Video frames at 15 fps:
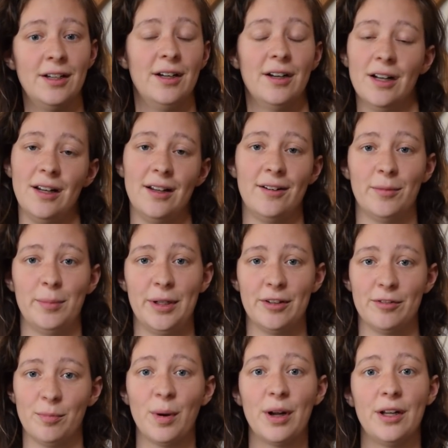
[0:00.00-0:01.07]
a little bit
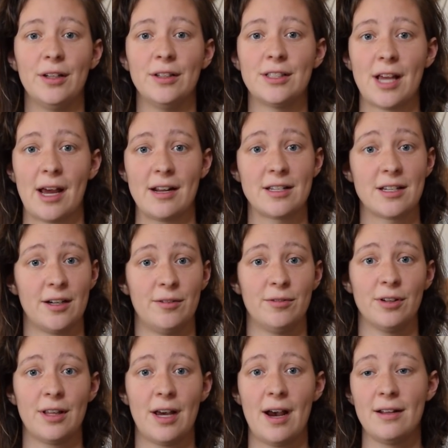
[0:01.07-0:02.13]
of money set aside
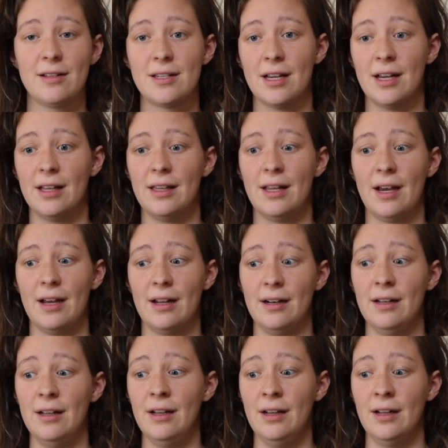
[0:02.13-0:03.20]
for that, and then
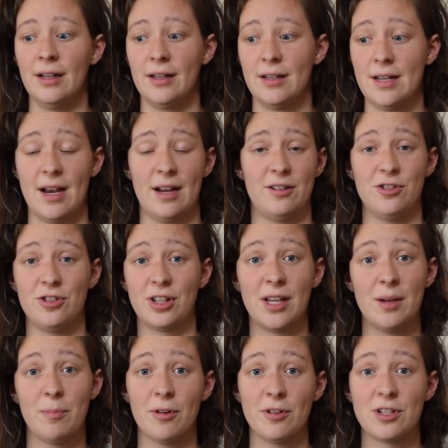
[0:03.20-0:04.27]
just
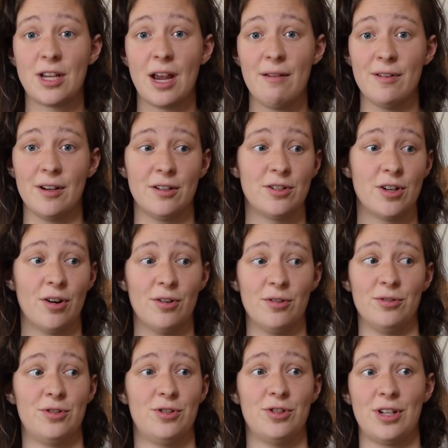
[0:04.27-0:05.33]
keep on saving, so
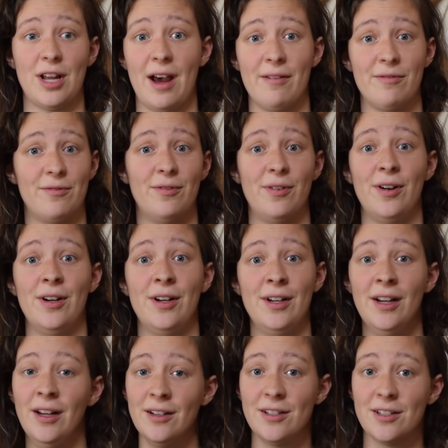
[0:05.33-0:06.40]
just have
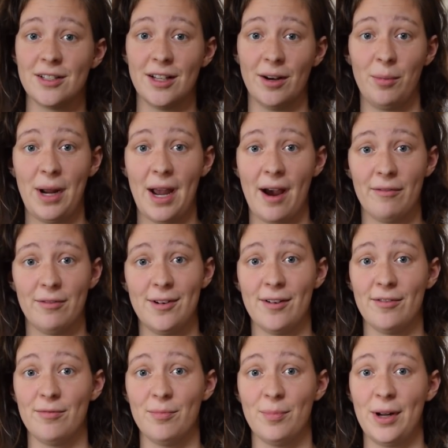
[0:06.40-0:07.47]
that we have
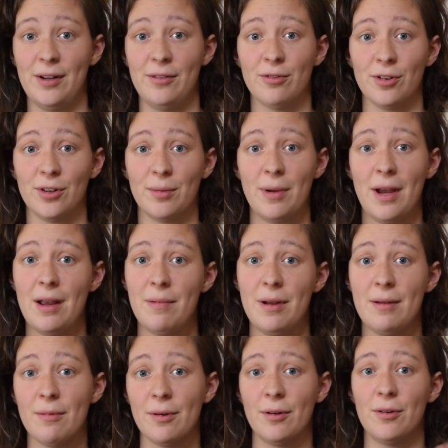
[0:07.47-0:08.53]
enough money for the baby,
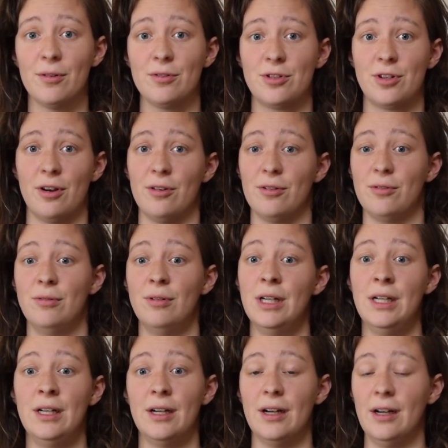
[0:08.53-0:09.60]
but also
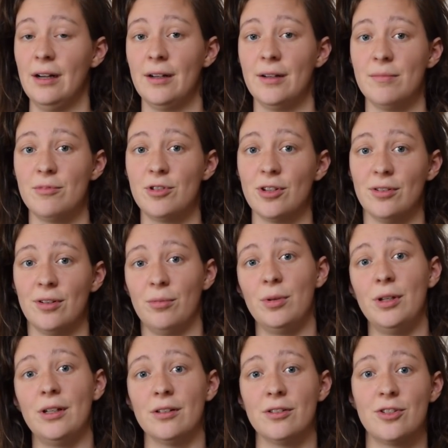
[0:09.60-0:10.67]
so that
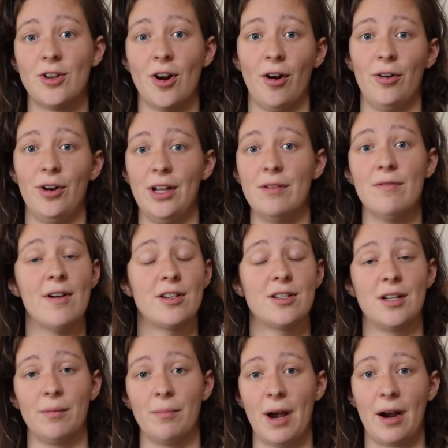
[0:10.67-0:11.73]
we can start
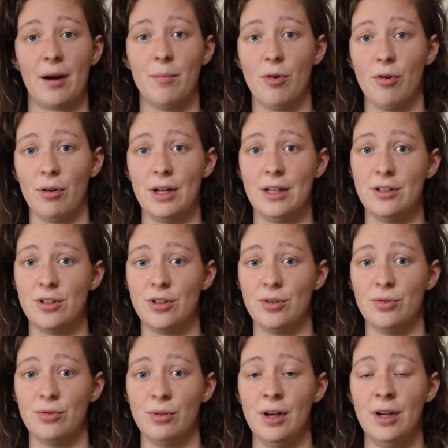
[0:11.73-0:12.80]
investing back more
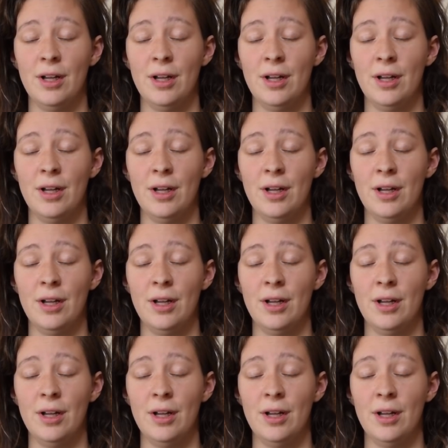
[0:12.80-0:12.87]
into